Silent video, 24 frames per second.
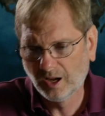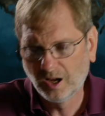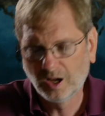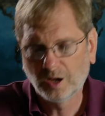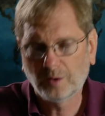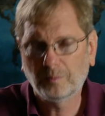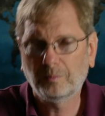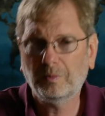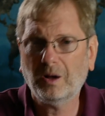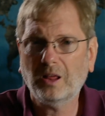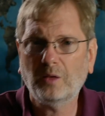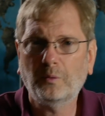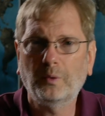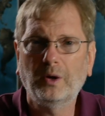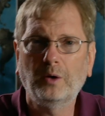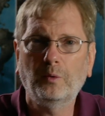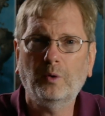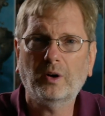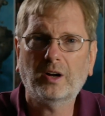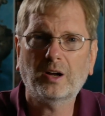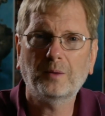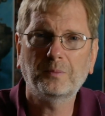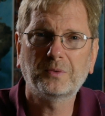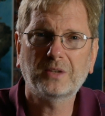By the way,
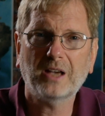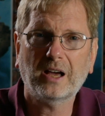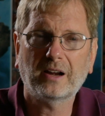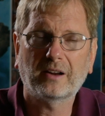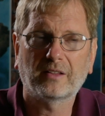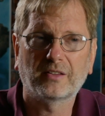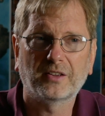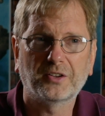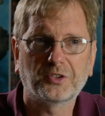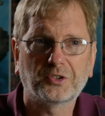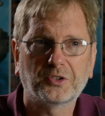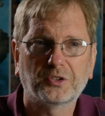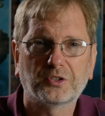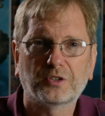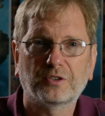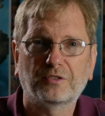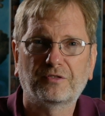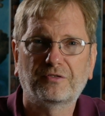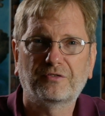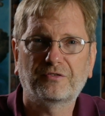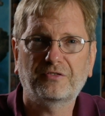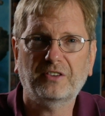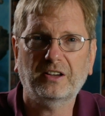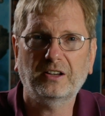what comes out of this is a
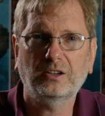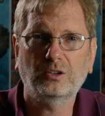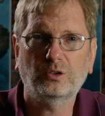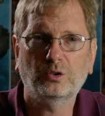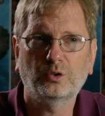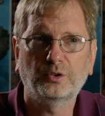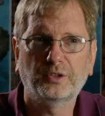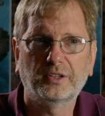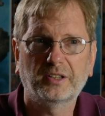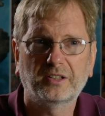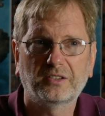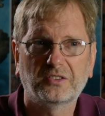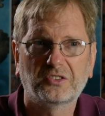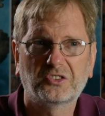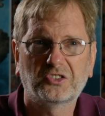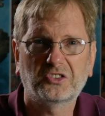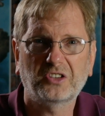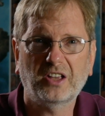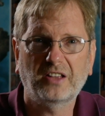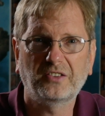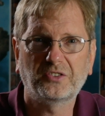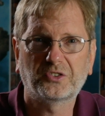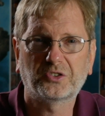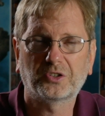failed
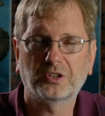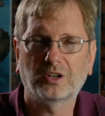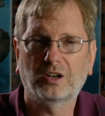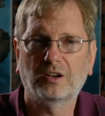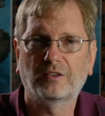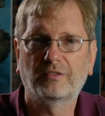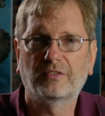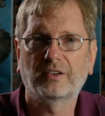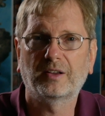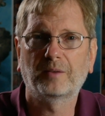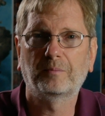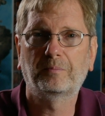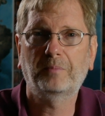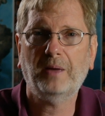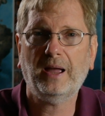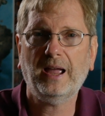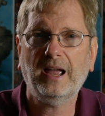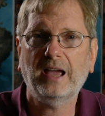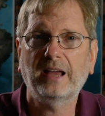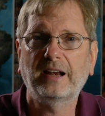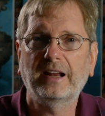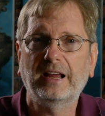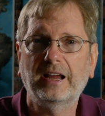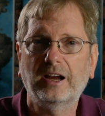sense of
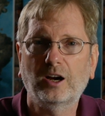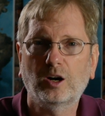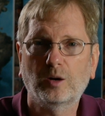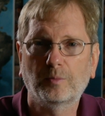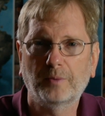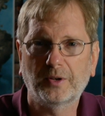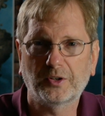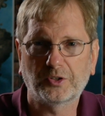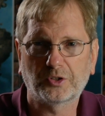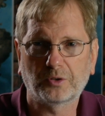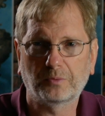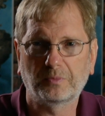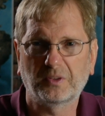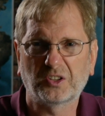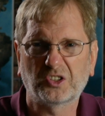pan-Arabism,